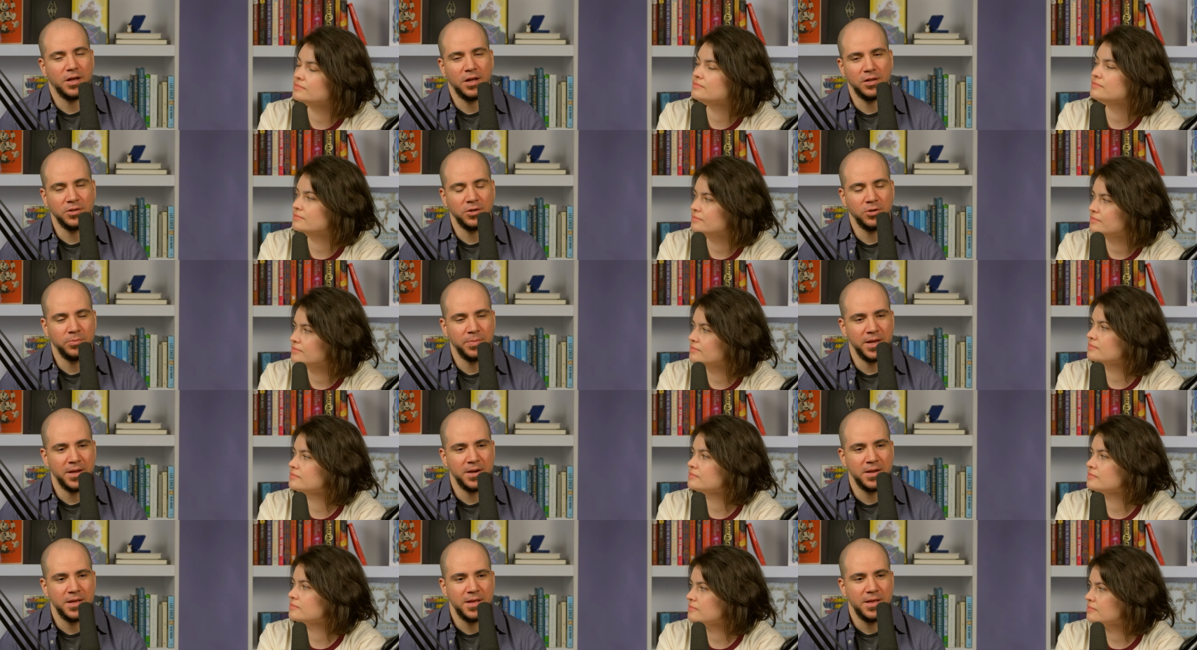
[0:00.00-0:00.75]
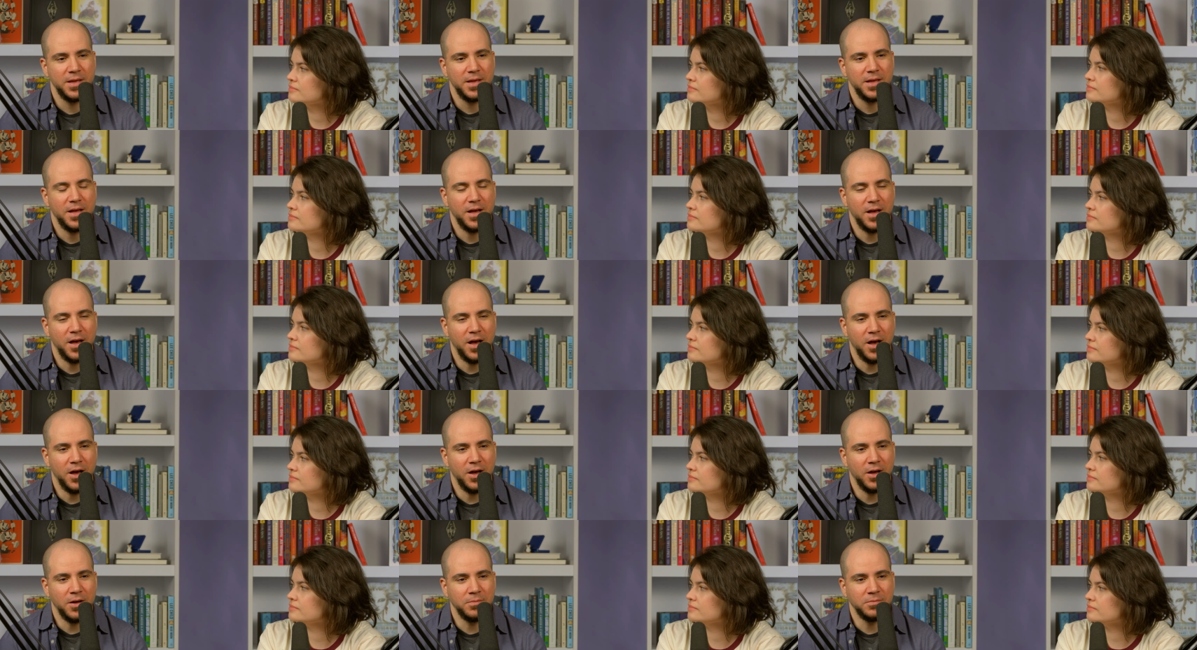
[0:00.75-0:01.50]
Speaker 1: a little bit,
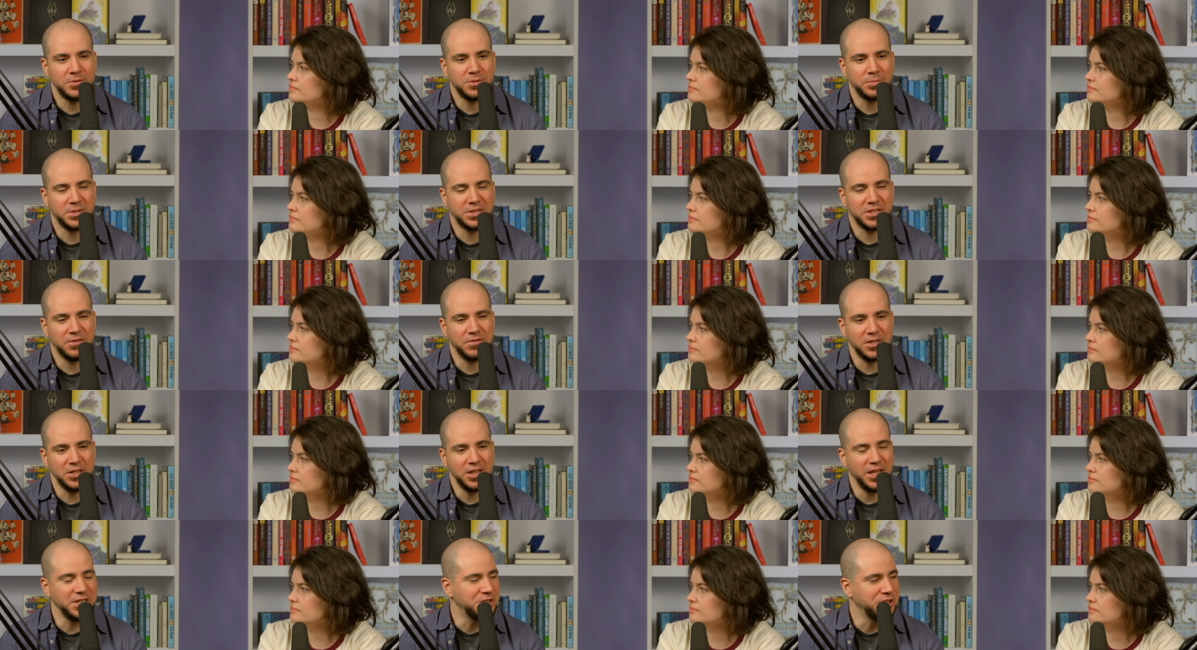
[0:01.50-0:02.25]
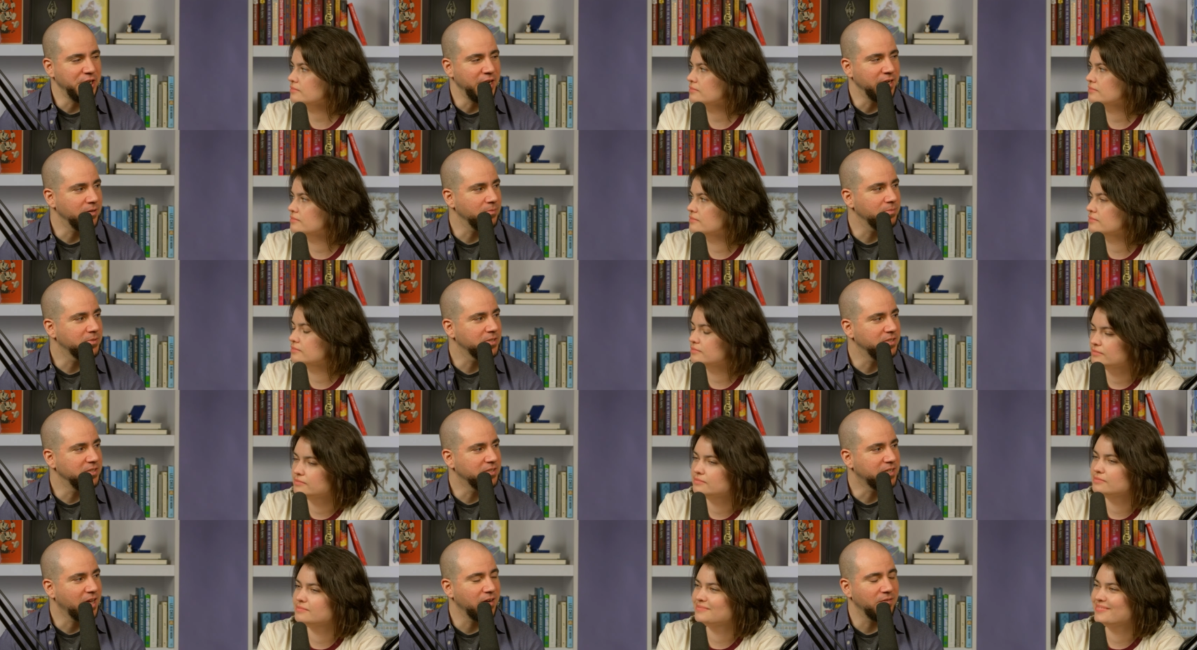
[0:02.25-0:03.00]
um, specifically like Jacob, because he's
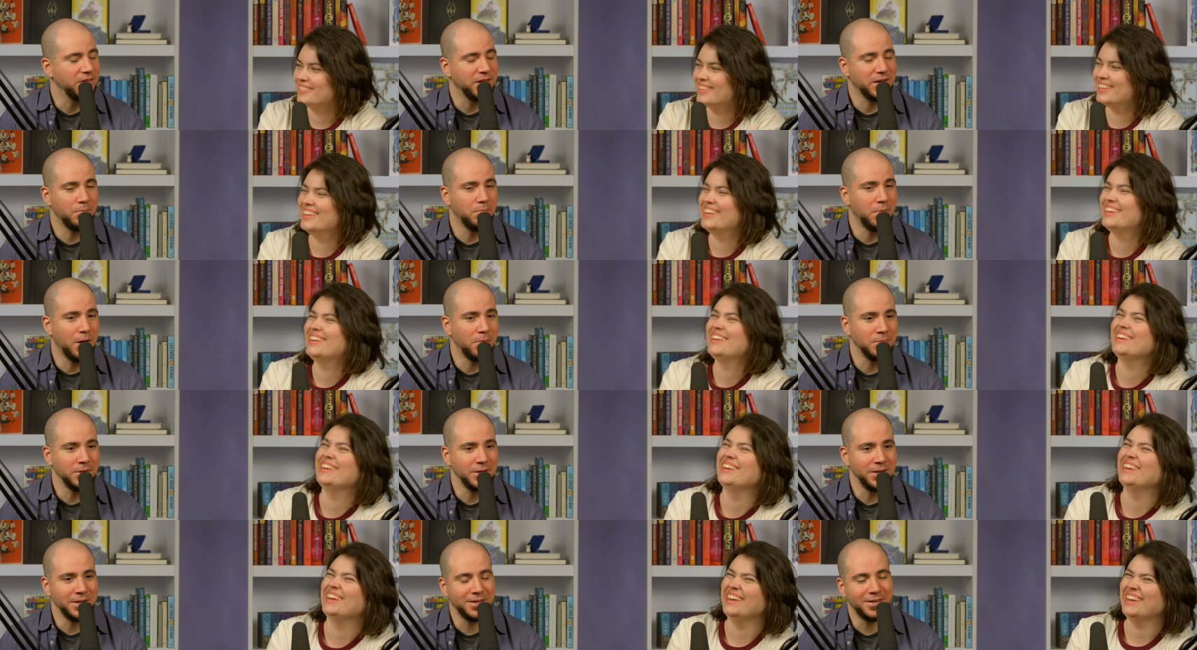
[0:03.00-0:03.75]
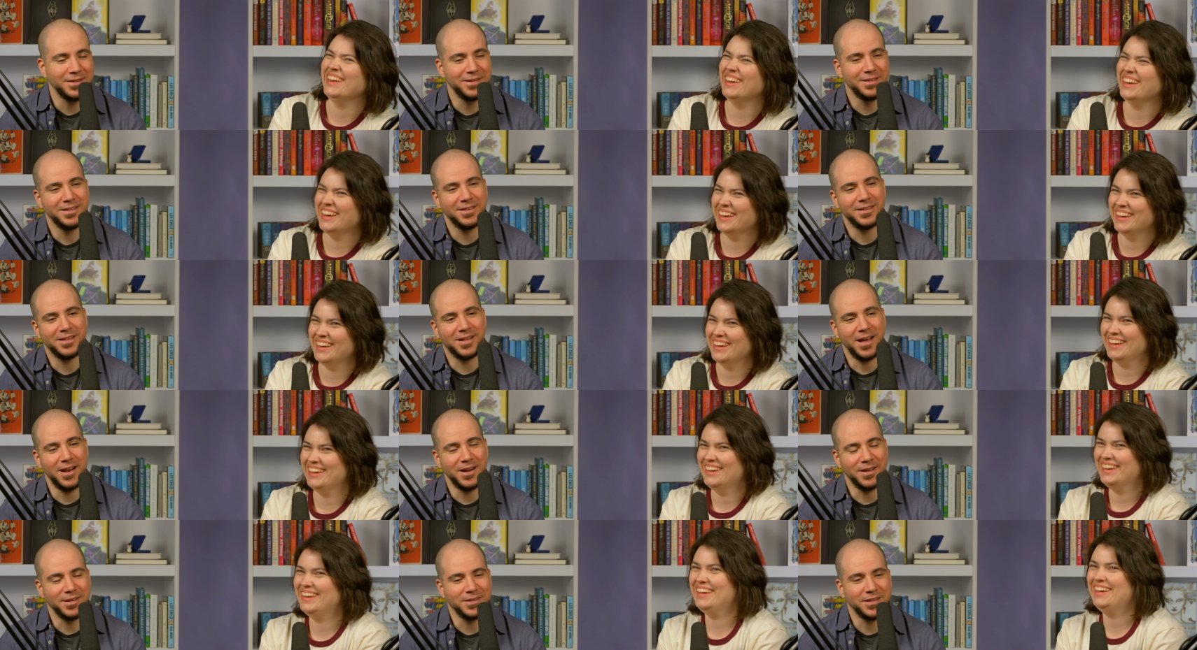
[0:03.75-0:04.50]
kind of like a bumbling kind
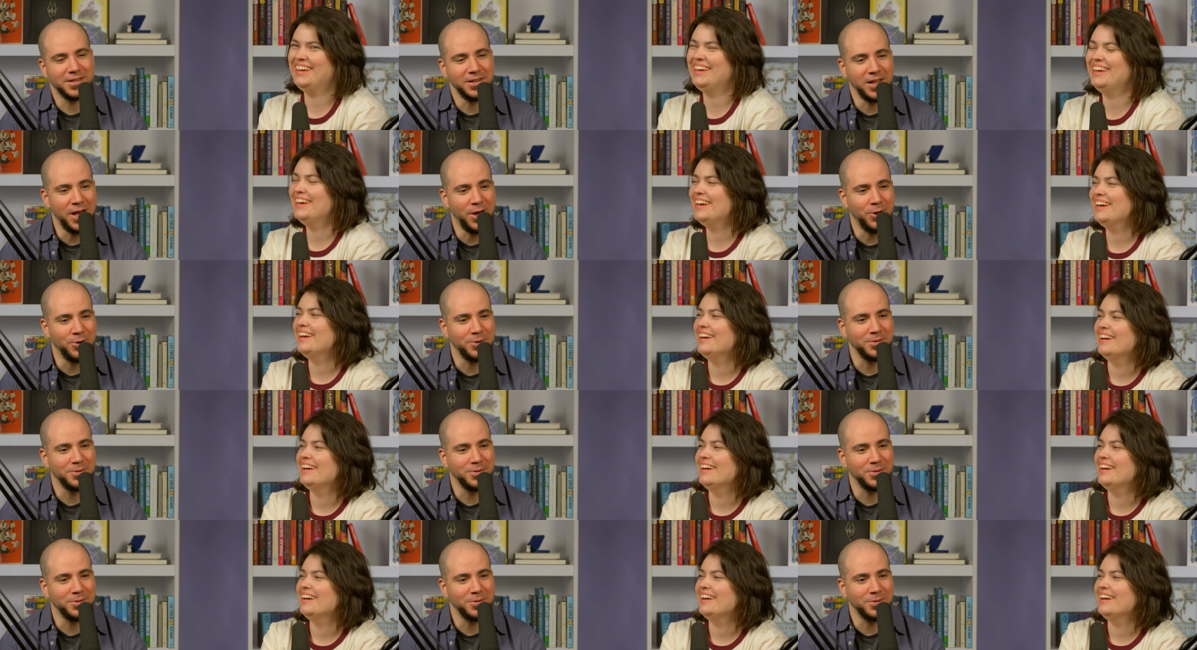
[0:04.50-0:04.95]
of clown,